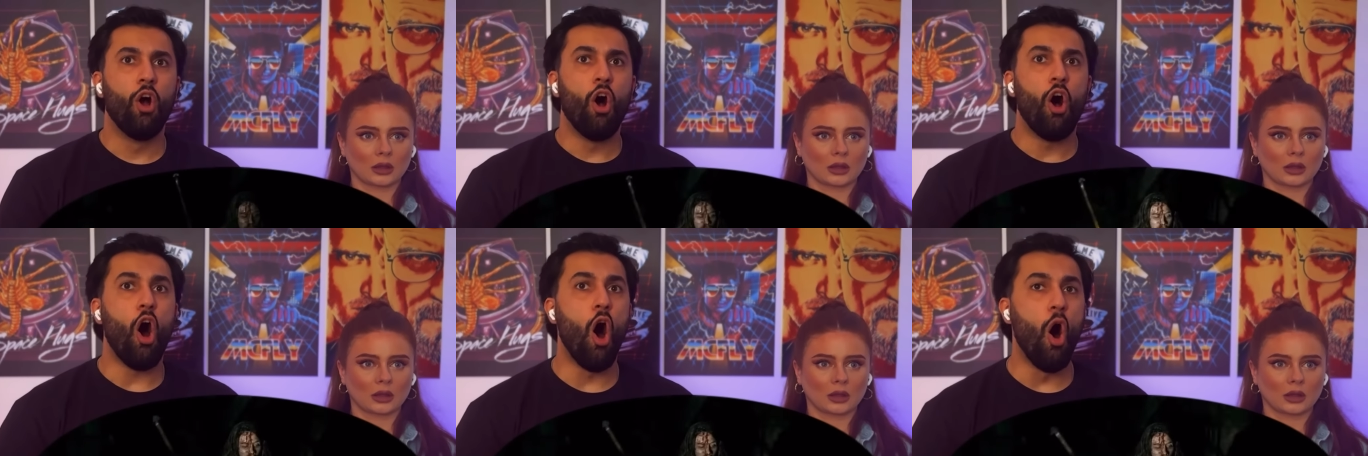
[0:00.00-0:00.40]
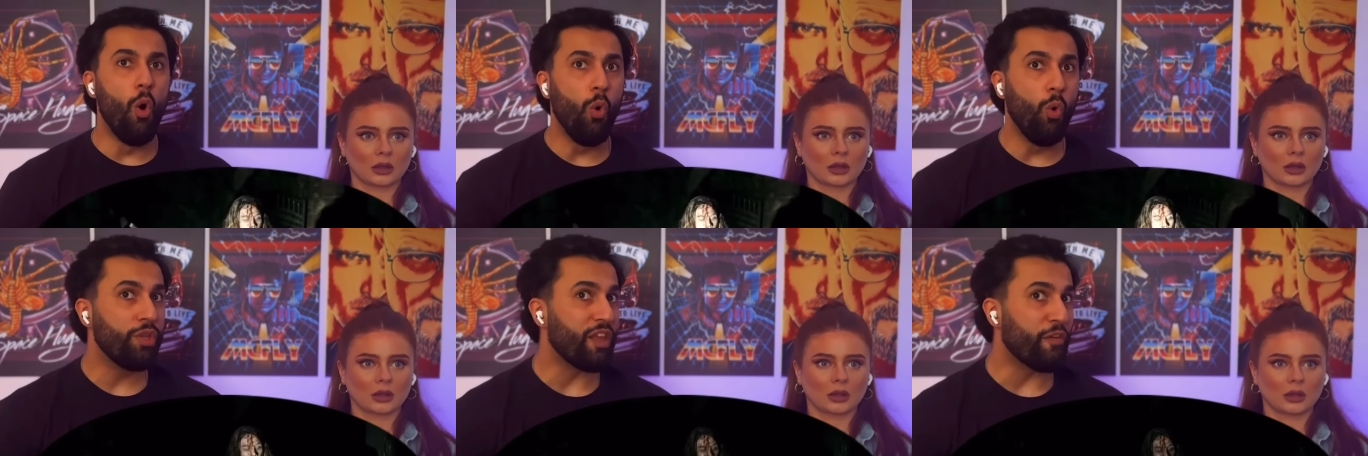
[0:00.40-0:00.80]

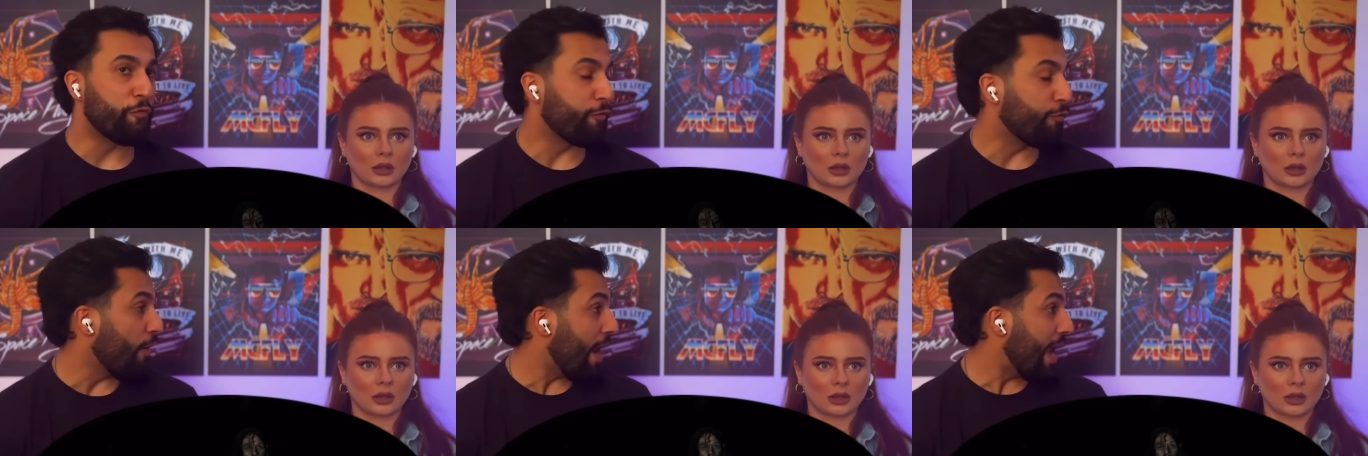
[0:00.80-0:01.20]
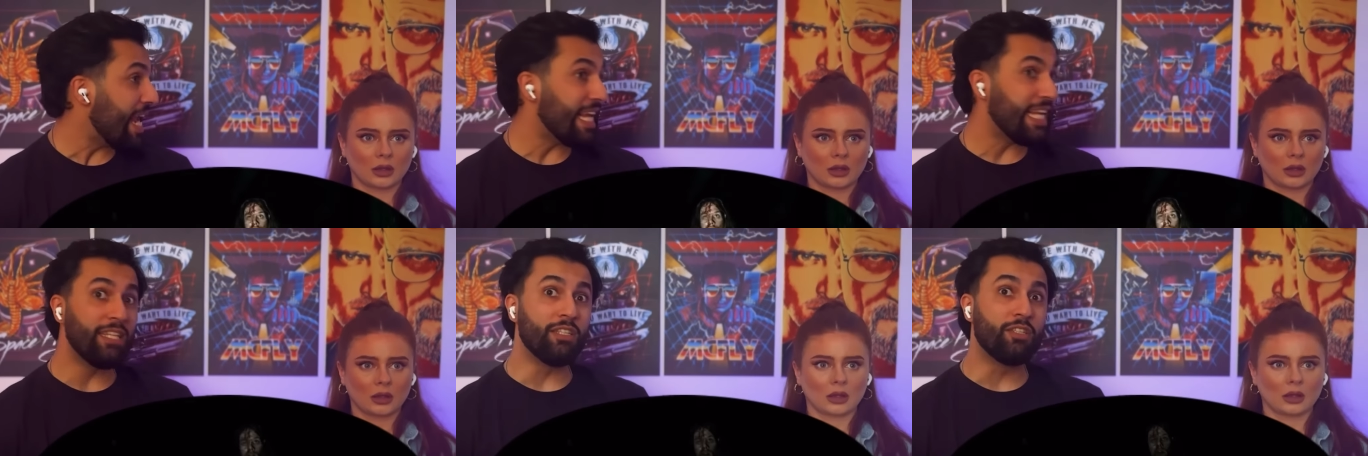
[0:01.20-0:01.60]
Speaker 1: Oh, the
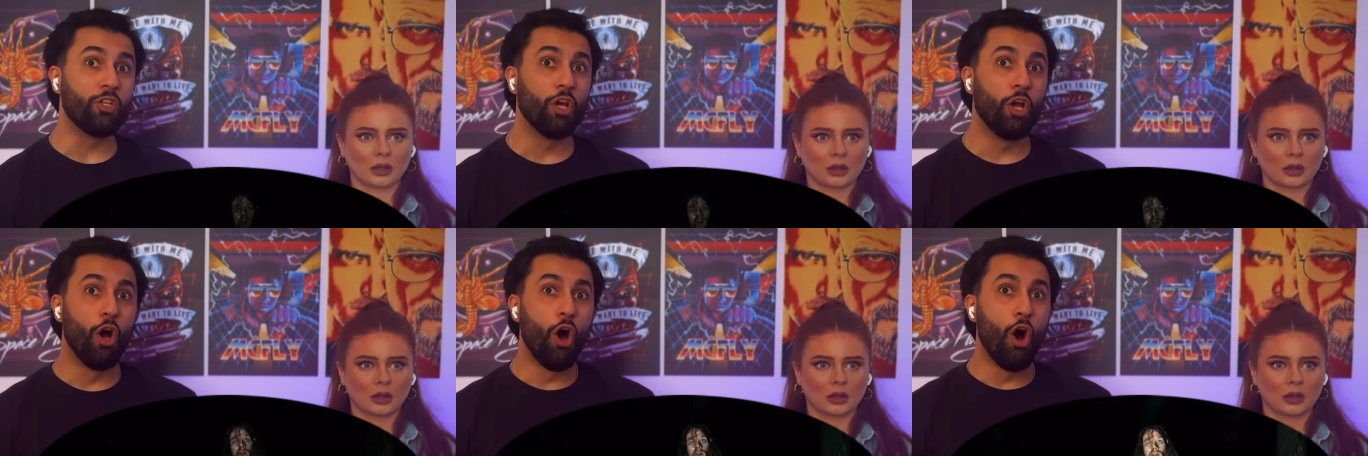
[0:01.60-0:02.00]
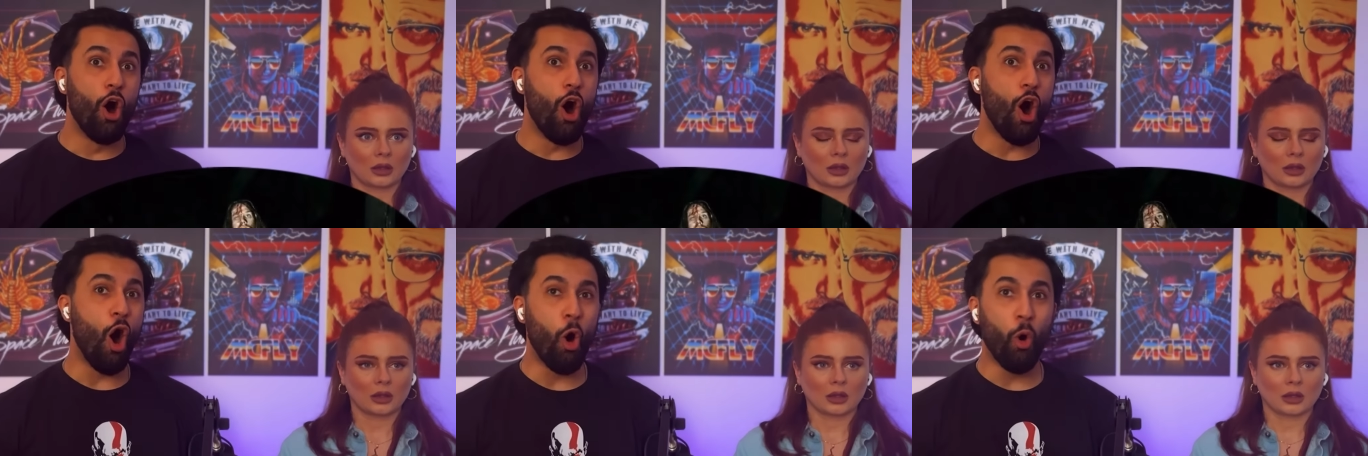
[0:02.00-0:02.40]
friend.
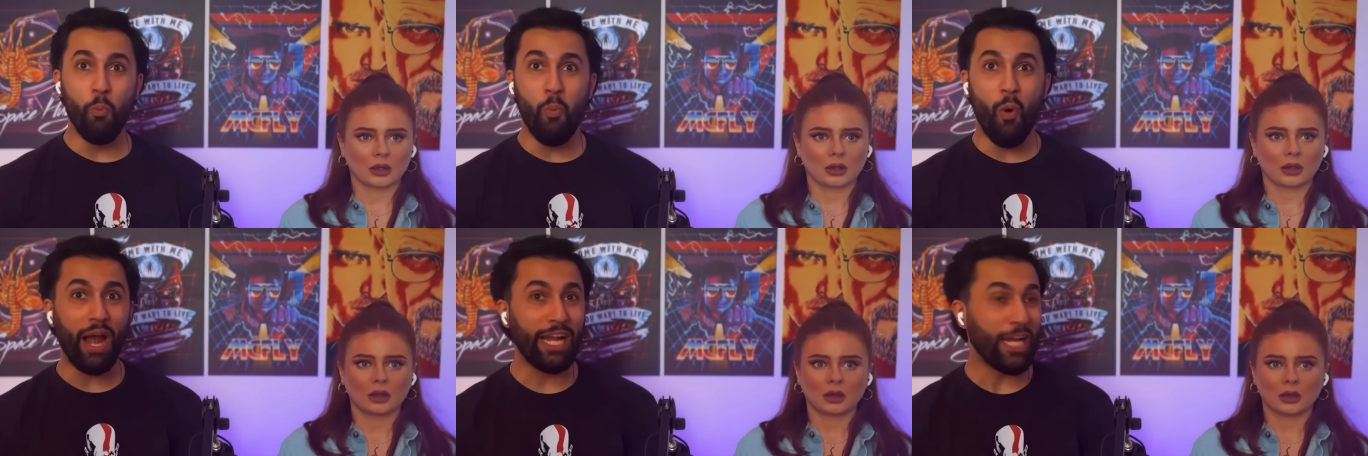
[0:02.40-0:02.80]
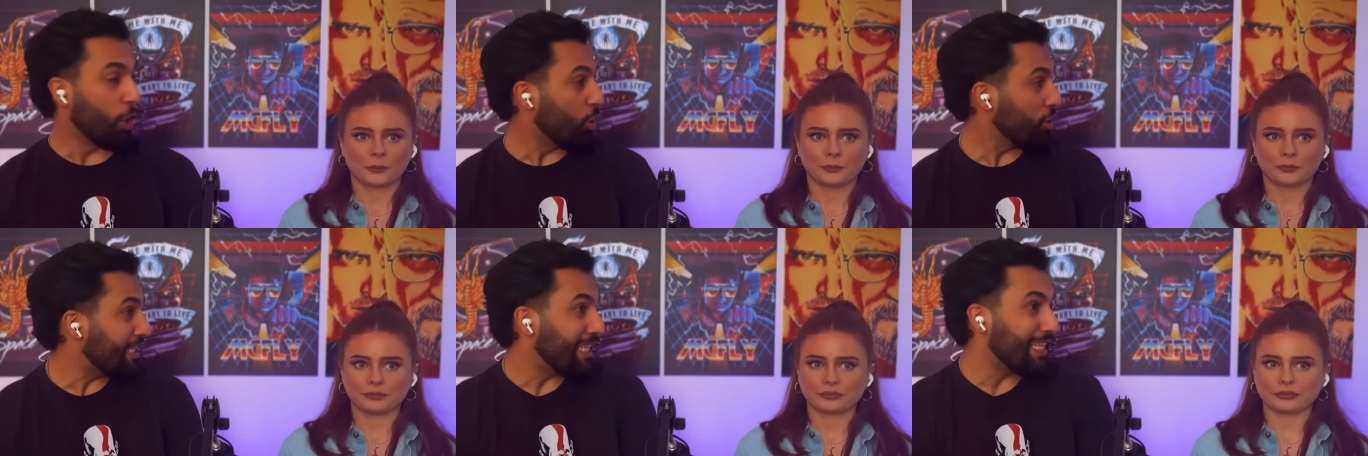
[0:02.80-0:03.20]
Oh my
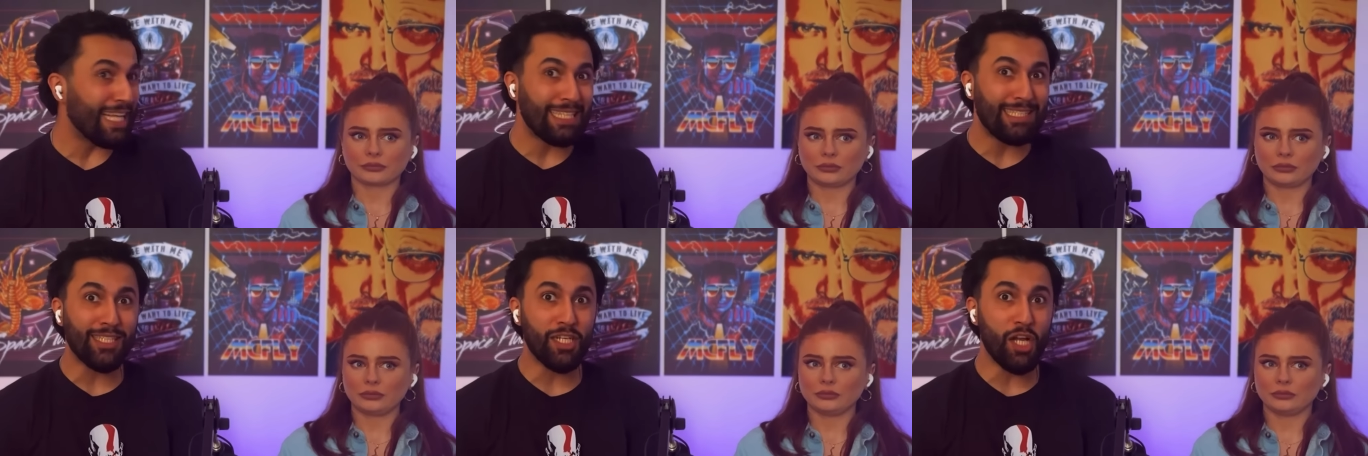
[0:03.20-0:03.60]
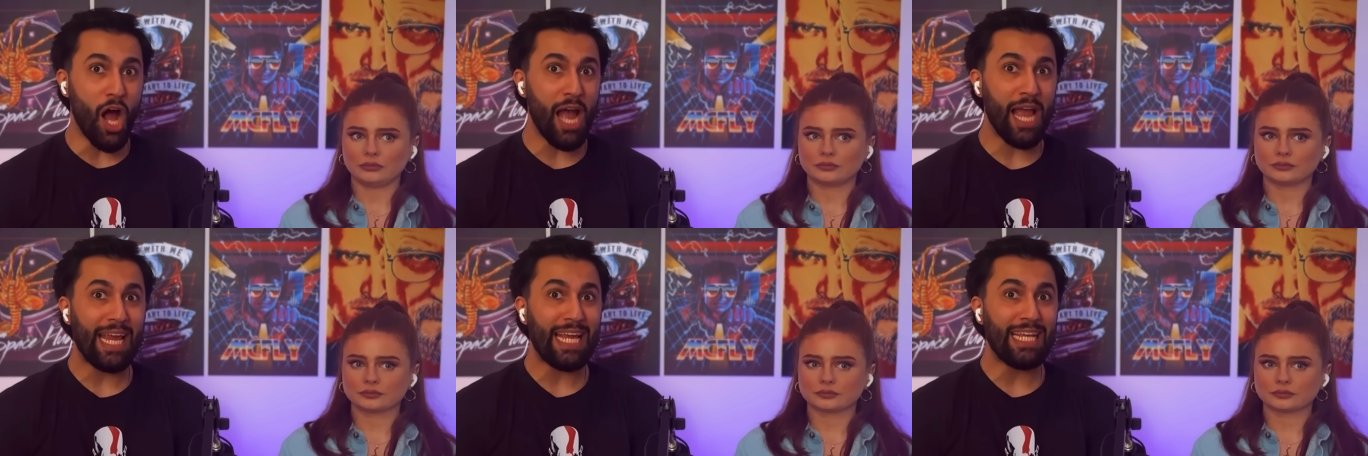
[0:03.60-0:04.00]
God, this
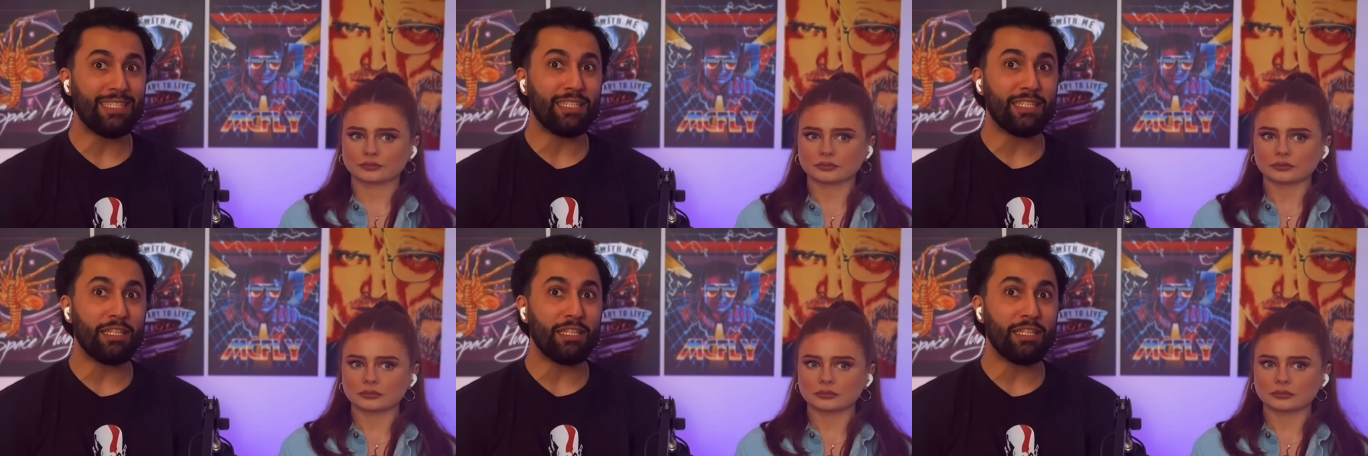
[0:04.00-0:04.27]
guy is